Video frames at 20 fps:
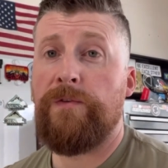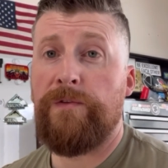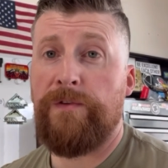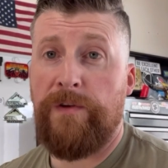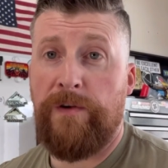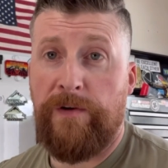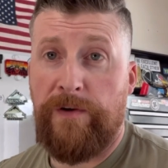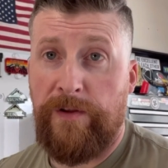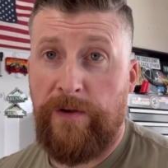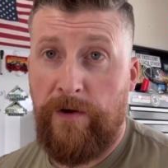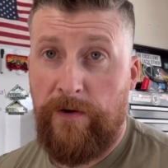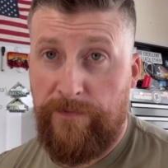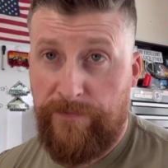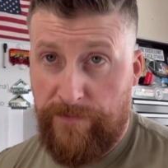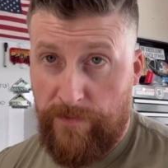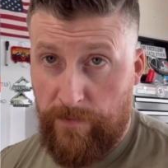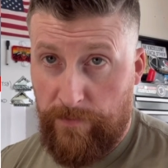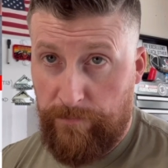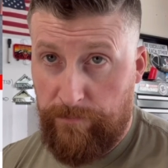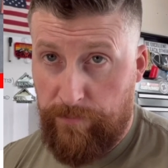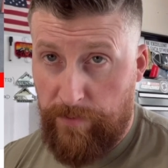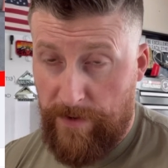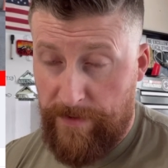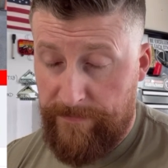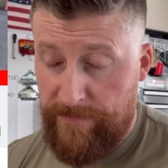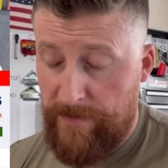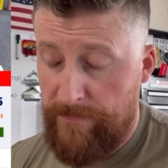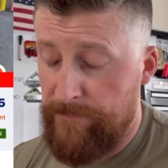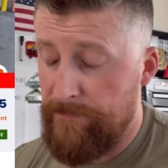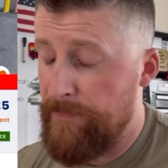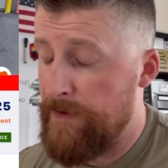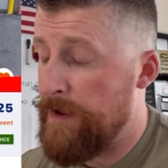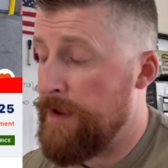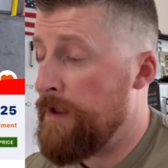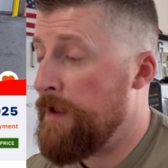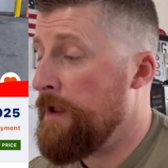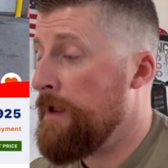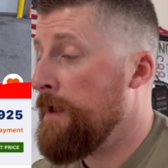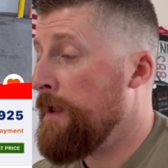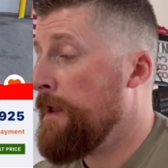TRD Off-Road Premium.
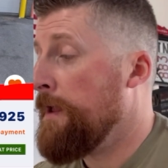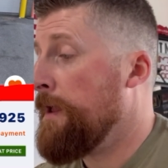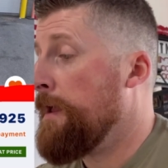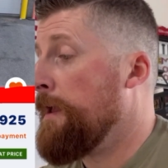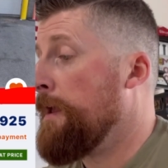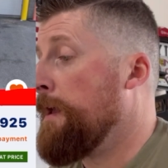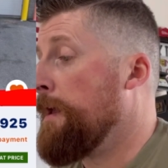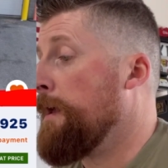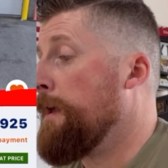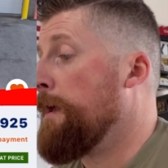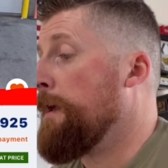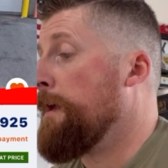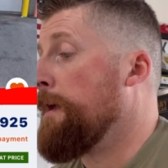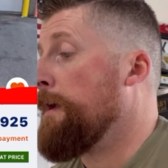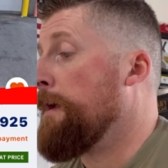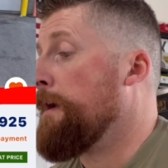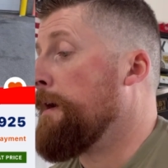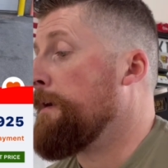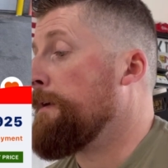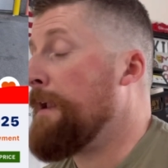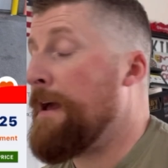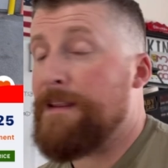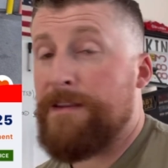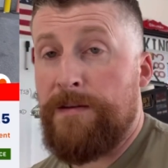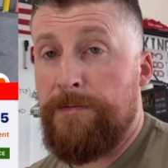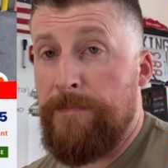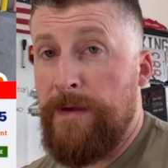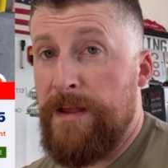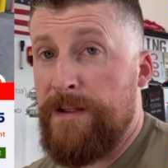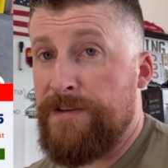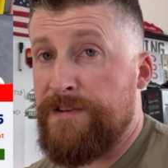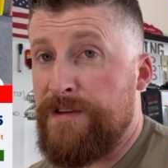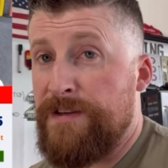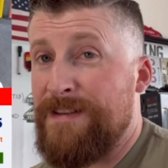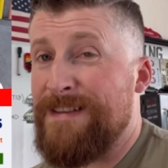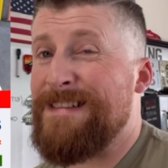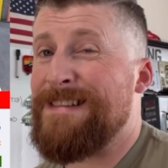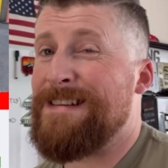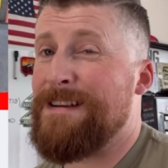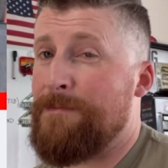Not to
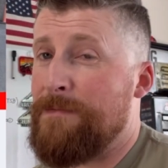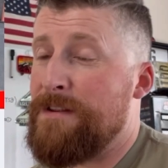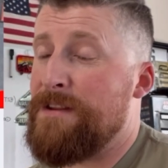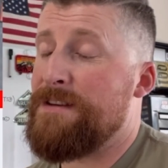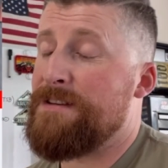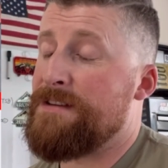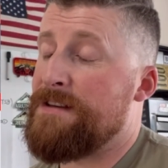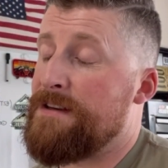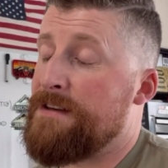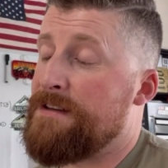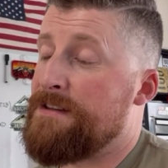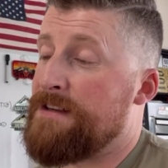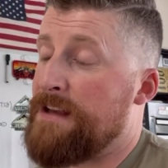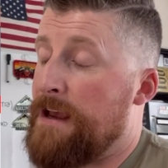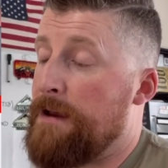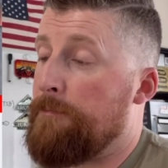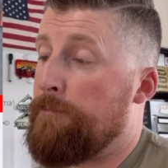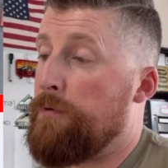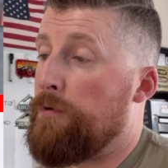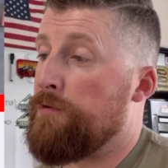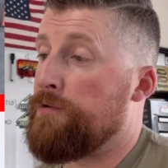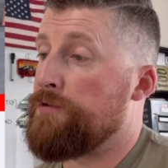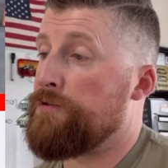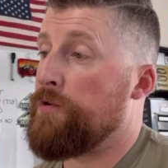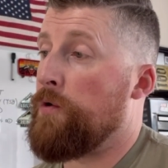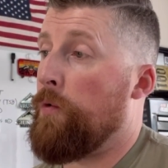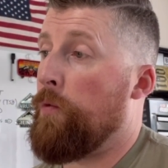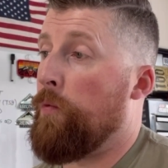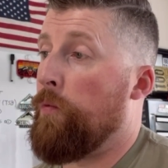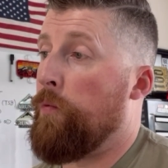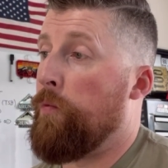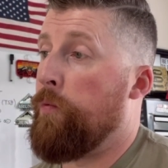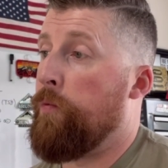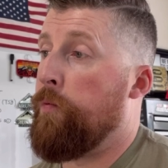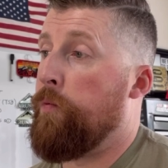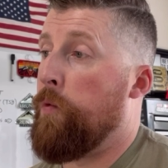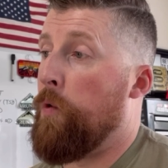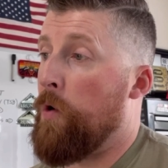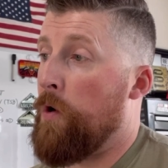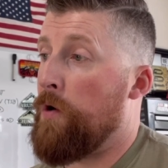mention, some of these examples
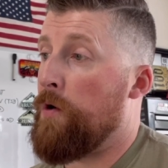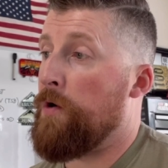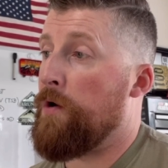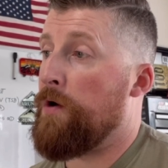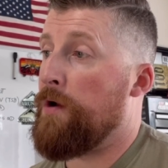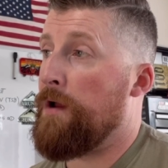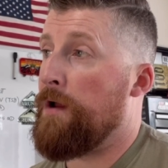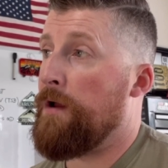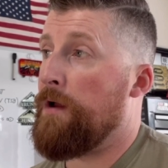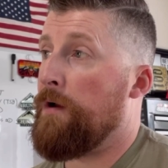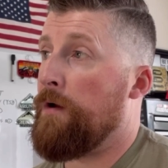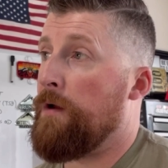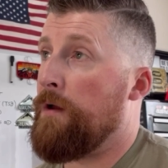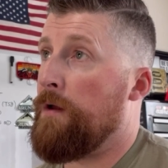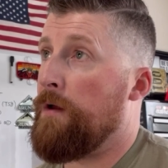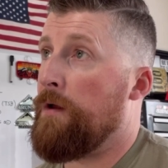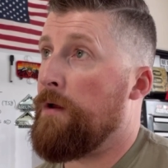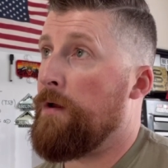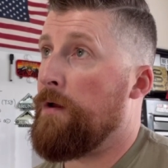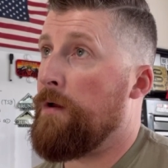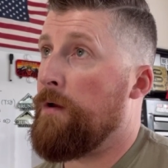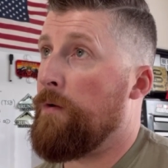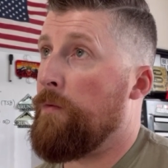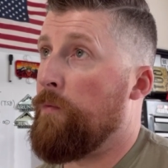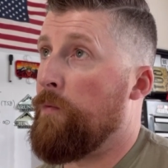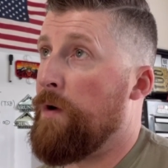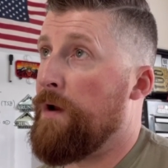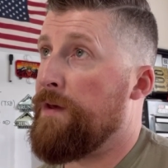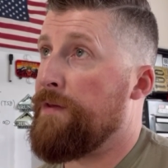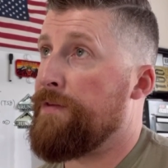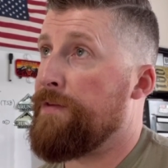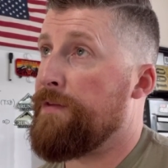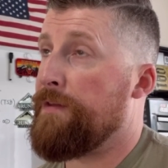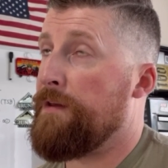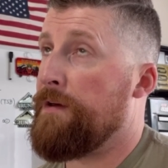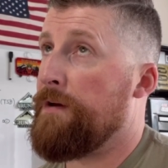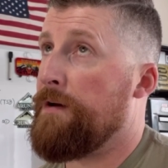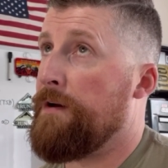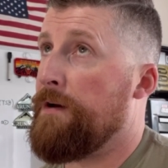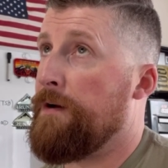were with
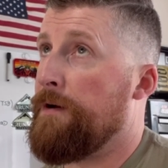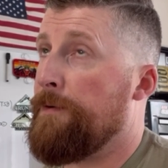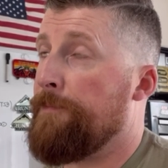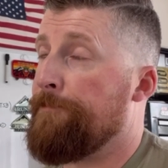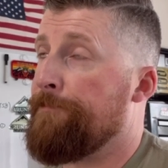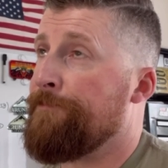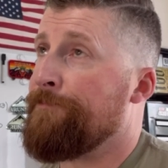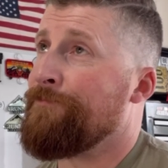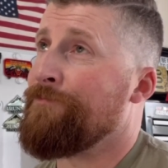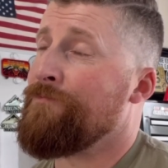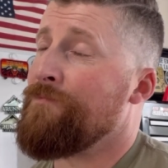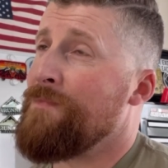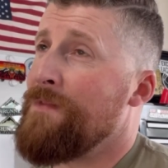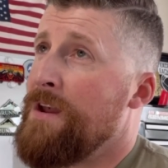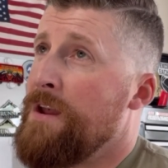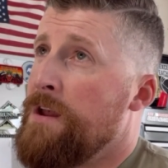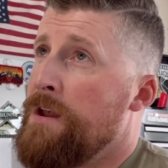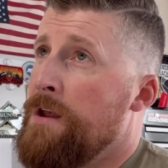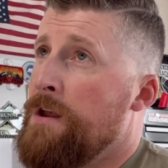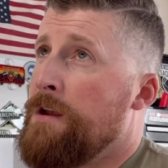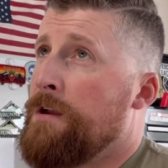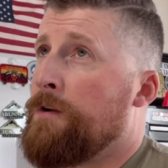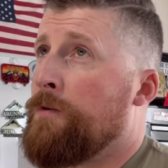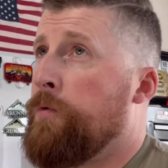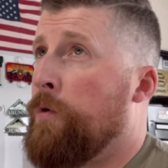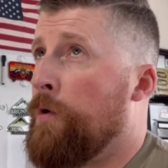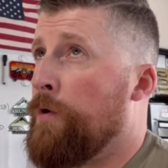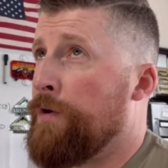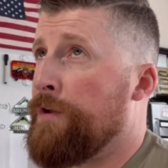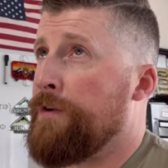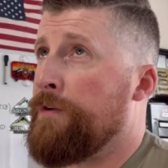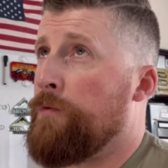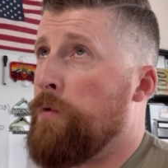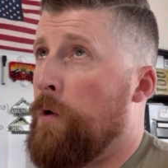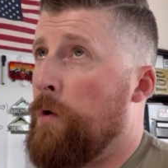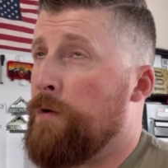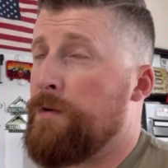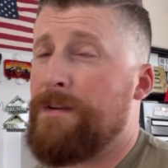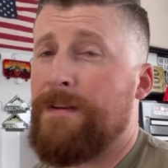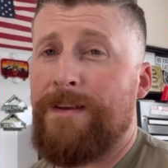
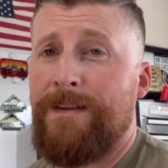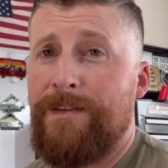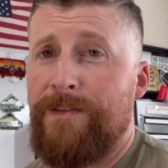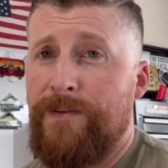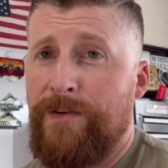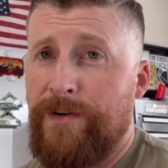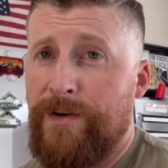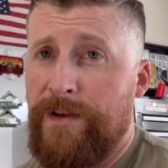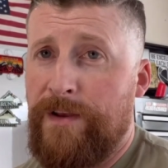quote-unquote dirty